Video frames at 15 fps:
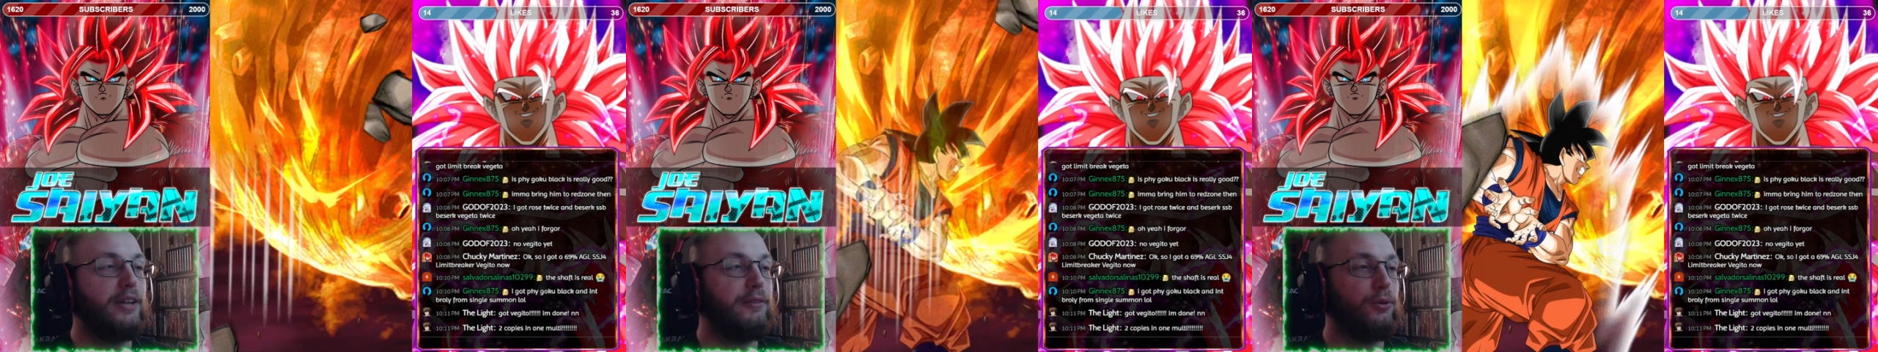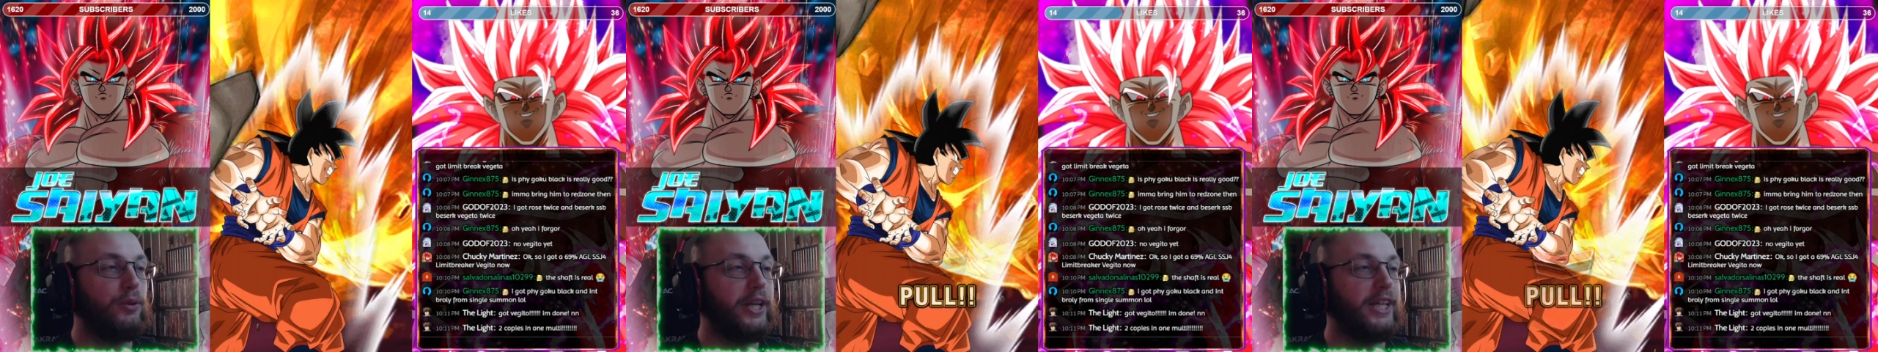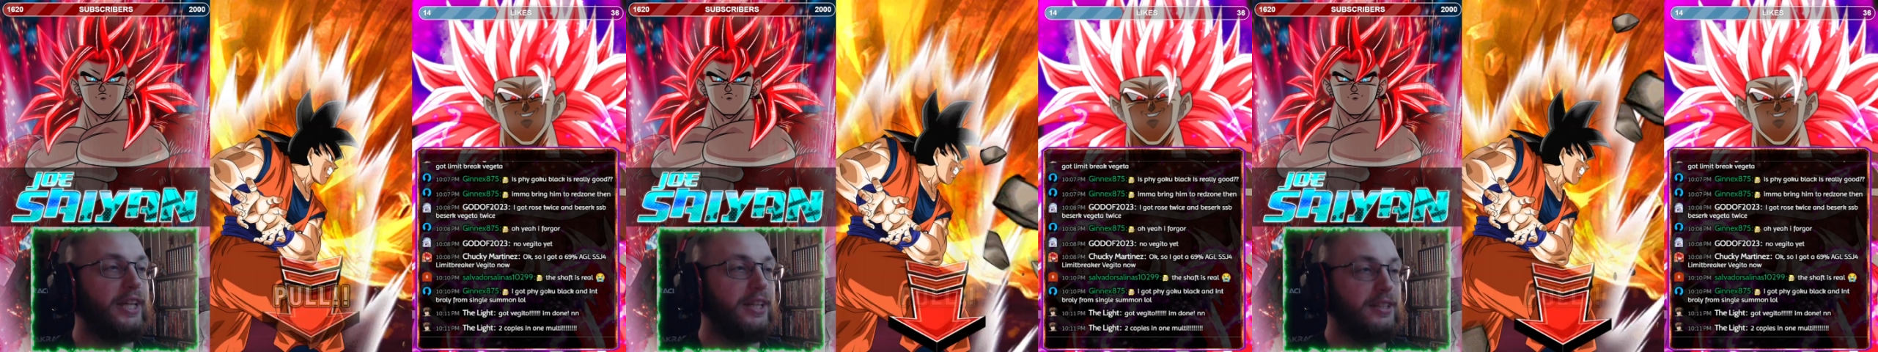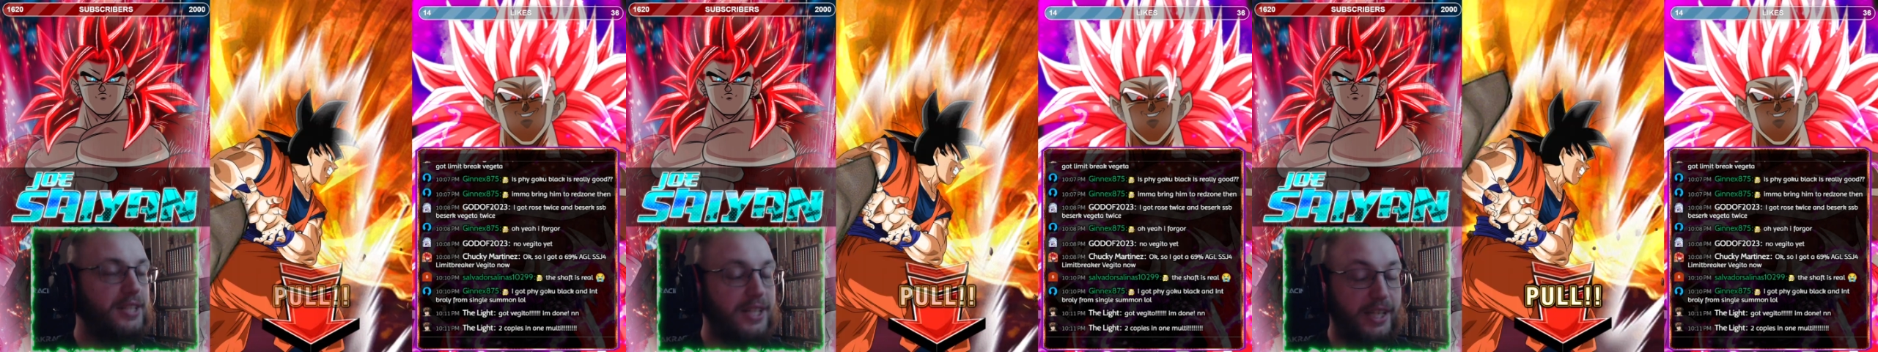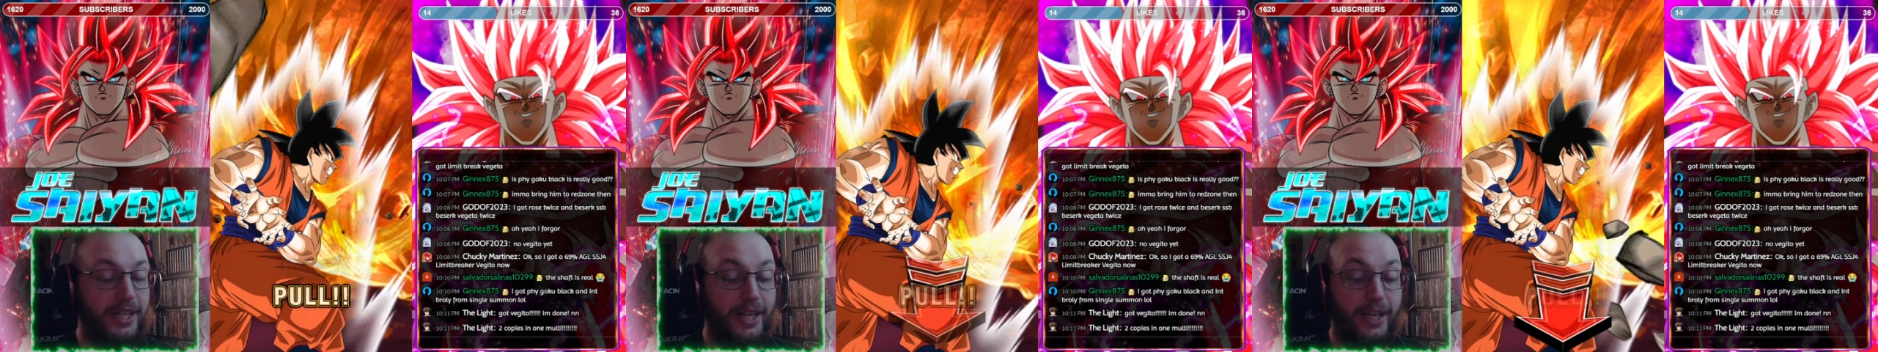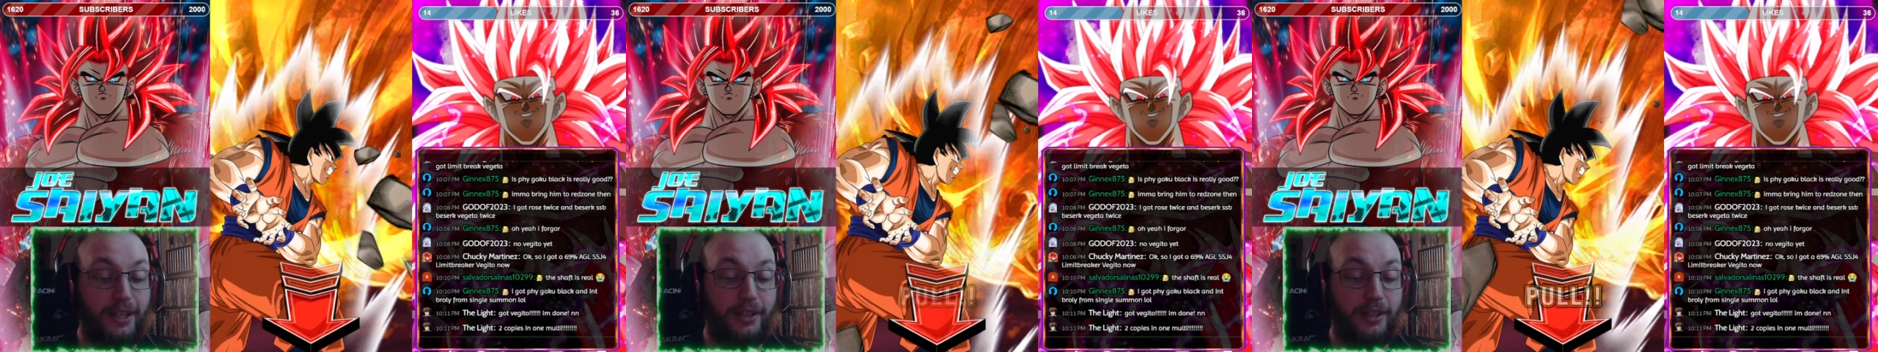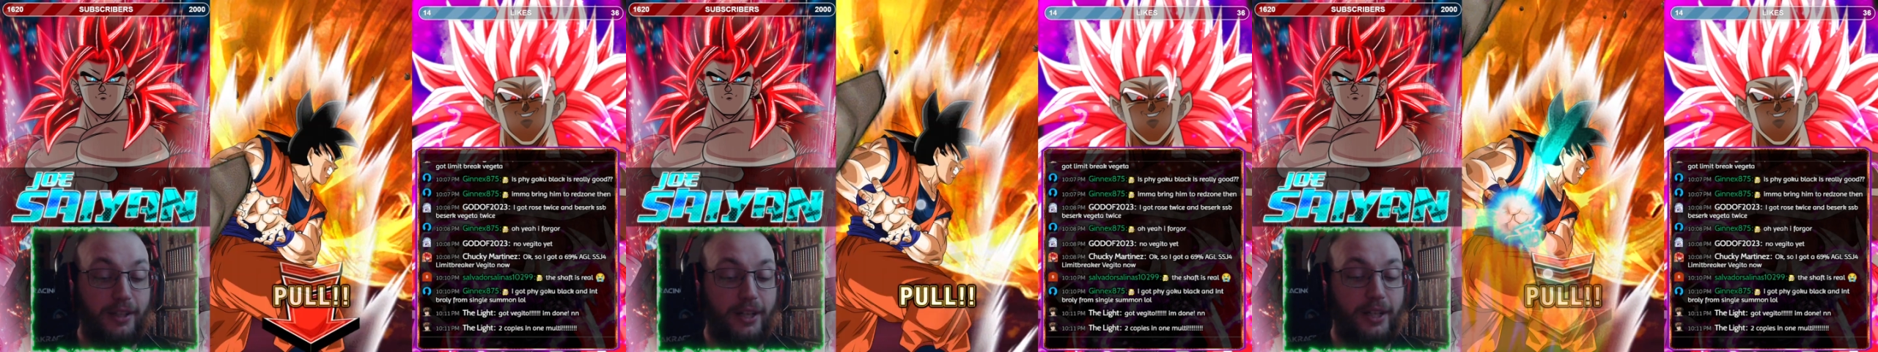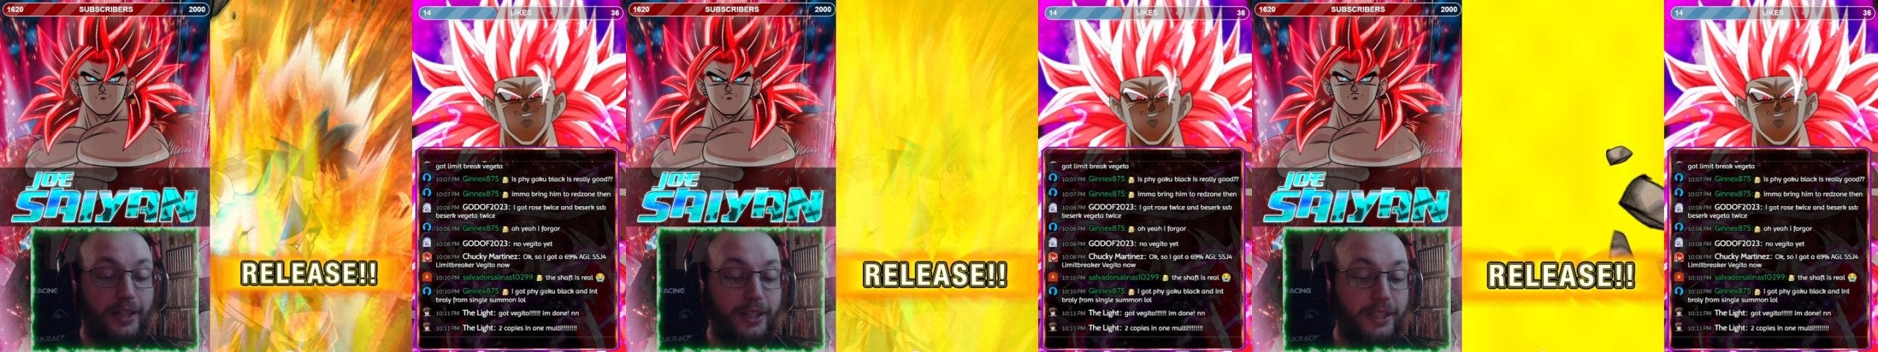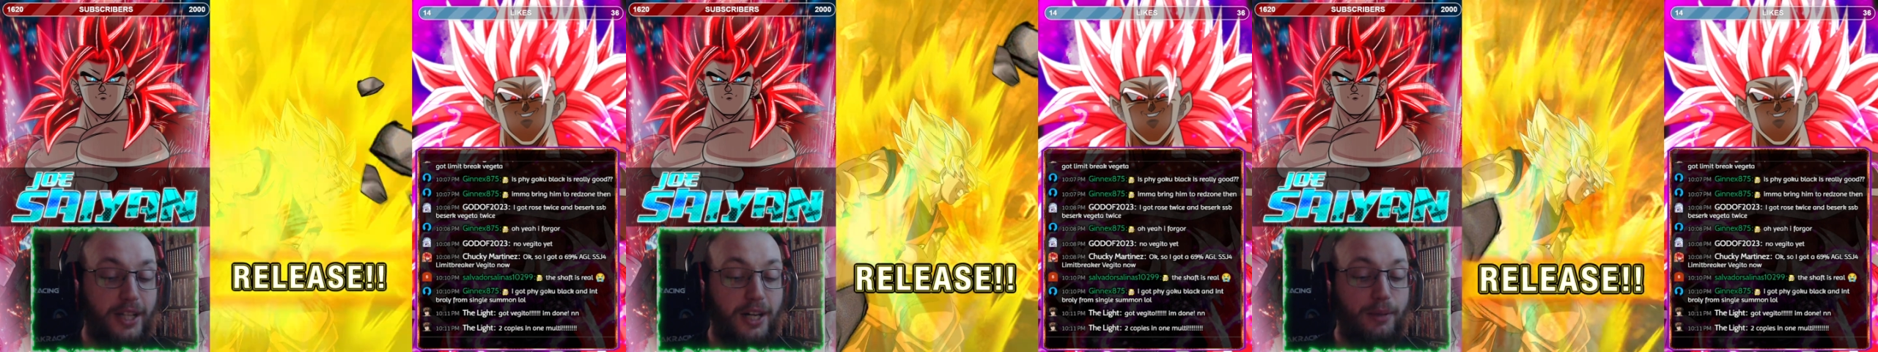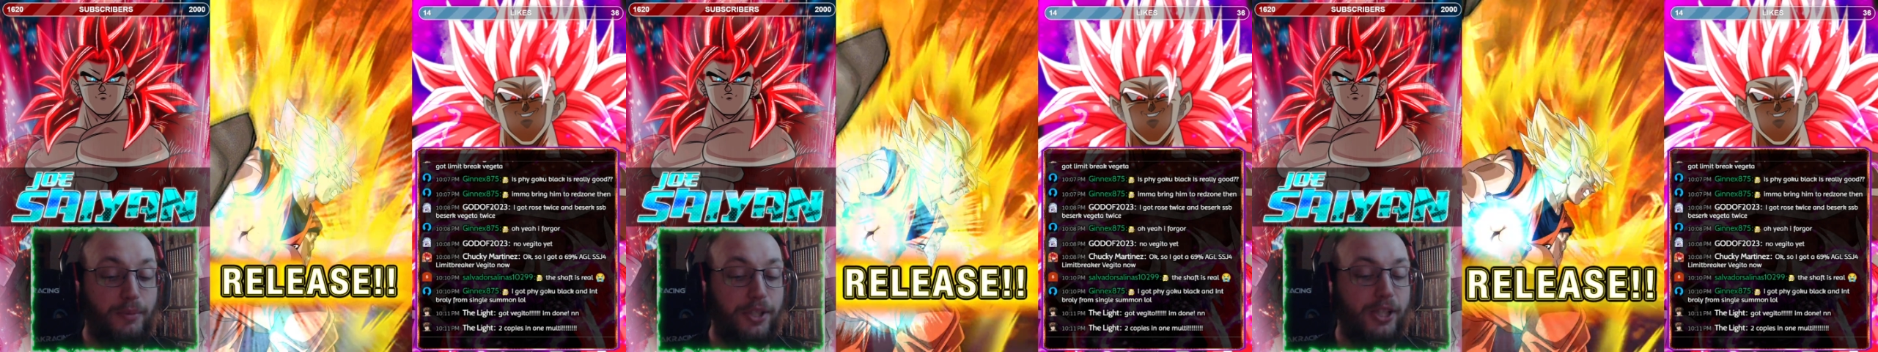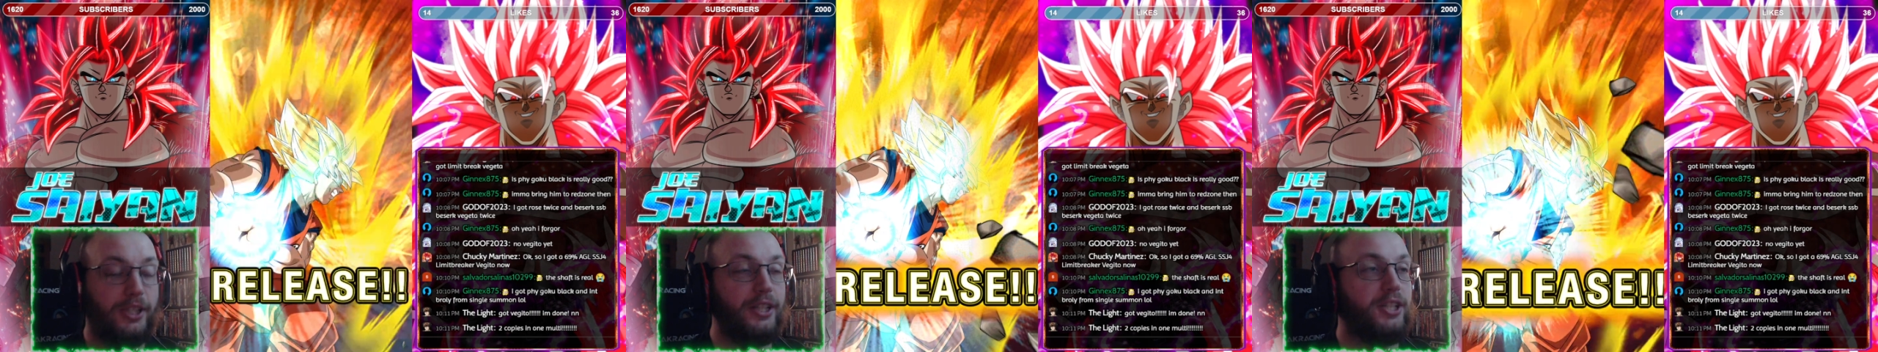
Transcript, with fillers: it when I get Tien, uh, Yamcha,